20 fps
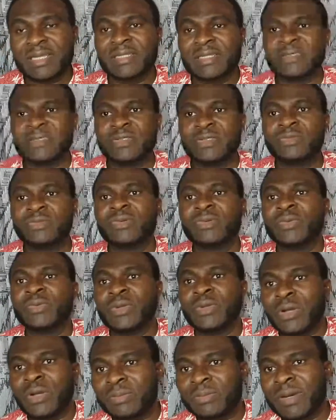So when we
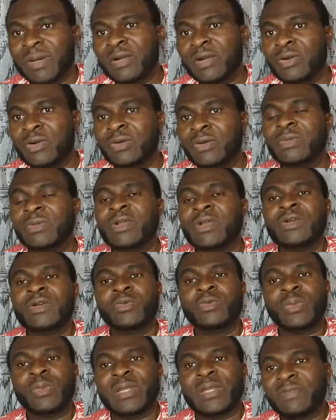got back home,
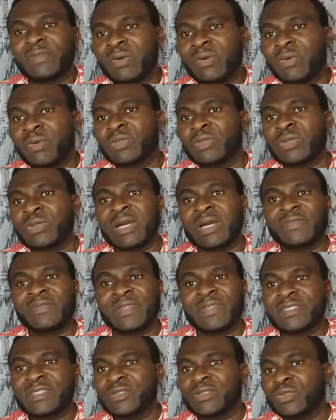whenever I want to have
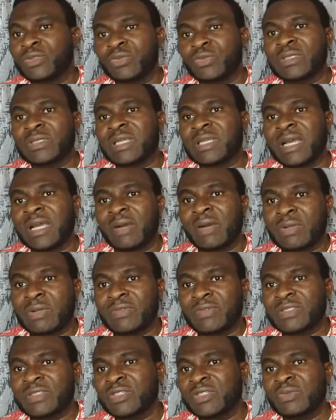anything to do with car, one of the
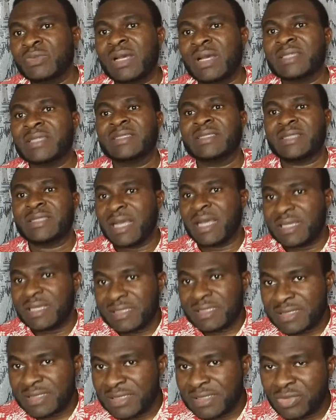things we ask is
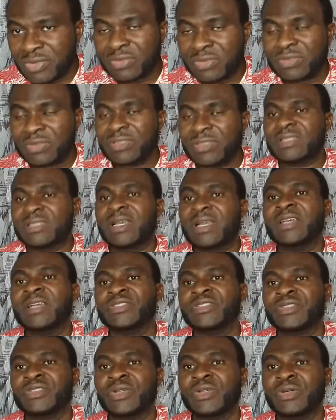this car
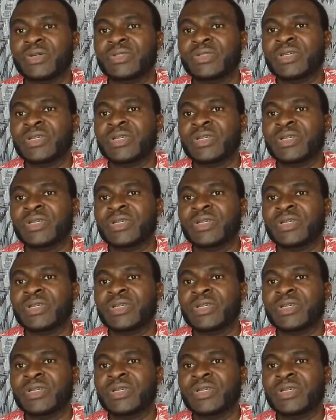insured?